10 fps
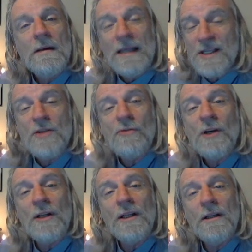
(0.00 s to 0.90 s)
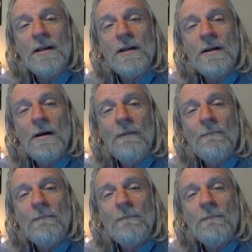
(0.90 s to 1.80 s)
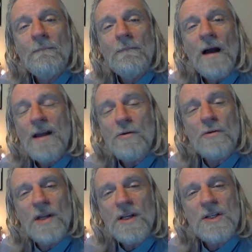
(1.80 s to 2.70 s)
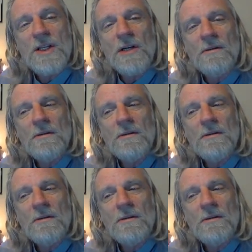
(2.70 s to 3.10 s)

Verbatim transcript: Is it really? I don't think so.